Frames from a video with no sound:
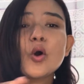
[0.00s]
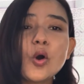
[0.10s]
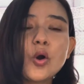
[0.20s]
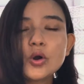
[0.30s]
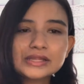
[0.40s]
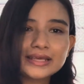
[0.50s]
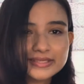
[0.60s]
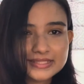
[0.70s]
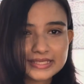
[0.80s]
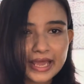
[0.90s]
all the
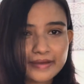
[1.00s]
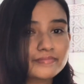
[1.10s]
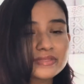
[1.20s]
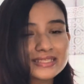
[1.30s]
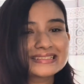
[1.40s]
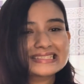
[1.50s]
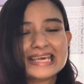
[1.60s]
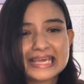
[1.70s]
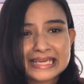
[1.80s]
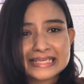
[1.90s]
exams,
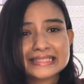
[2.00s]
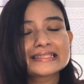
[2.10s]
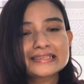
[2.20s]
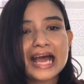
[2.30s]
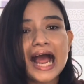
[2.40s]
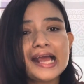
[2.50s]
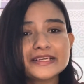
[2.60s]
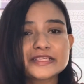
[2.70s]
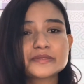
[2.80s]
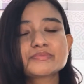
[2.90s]
tests,
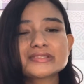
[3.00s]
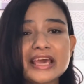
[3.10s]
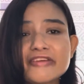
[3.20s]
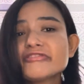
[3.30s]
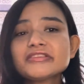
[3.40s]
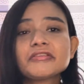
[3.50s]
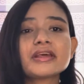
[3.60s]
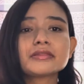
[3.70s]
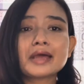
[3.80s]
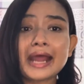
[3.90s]
items,
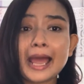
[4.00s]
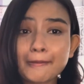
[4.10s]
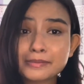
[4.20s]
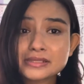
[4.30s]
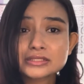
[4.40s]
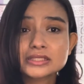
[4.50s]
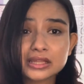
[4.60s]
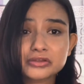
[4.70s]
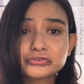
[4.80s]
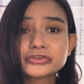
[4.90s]
everything that happens
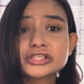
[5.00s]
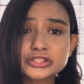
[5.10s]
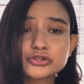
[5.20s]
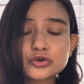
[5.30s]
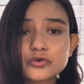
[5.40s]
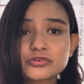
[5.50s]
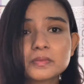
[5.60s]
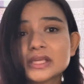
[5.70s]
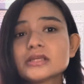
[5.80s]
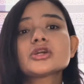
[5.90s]
in the first year of your
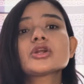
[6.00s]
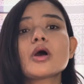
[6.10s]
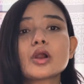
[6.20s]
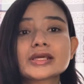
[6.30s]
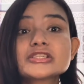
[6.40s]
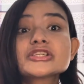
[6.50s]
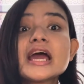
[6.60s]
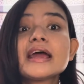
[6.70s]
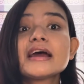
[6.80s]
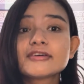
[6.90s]
medical college
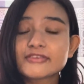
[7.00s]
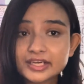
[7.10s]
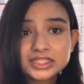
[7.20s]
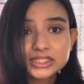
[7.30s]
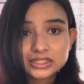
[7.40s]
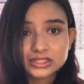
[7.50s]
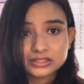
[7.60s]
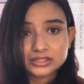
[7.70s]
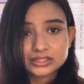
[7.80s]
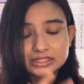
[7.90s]
very
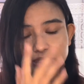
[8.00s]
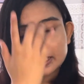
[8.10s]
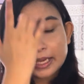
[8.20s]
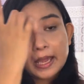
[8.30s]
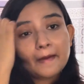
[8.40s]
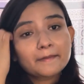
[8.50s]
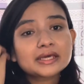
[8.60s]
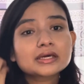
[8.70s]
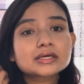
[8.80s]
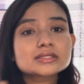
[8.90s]
seriously
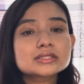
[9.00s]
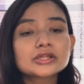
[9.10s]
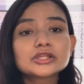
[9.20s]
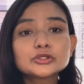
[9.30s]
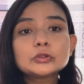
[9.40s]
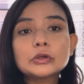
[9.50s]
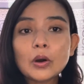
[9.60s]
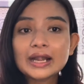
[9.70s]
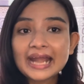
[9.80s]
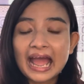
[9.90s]
because they do
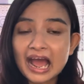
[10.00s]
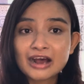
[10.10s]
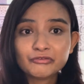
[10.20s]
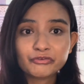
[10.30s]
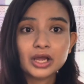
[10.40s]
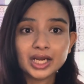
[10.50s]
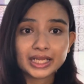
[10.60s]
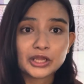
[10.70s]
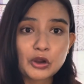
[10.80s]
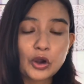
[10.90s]
not have
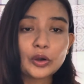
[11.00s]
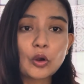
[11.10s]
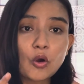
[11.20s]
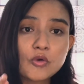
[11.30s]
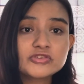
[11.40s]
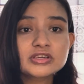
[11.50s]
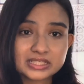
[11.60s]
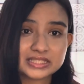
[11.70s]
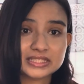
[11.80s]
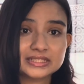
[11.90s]
record of your
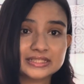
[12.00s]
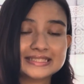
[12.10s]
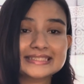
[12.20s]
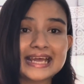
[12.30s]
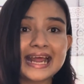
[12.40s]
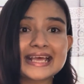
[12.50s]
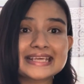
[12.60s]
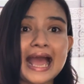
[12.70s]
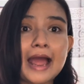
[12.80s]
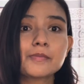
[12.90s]
results that has
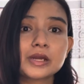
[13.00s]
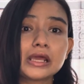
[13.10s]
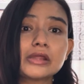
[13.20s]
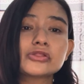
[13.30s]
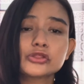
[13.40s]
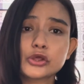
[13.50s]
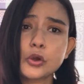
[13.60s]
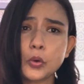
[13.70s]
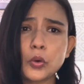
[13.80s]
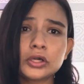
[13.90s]
happened in their
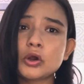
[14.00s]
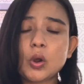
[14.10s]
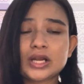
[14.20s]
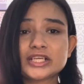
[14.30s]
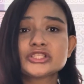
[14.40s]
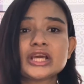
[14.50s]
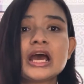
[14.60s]
own college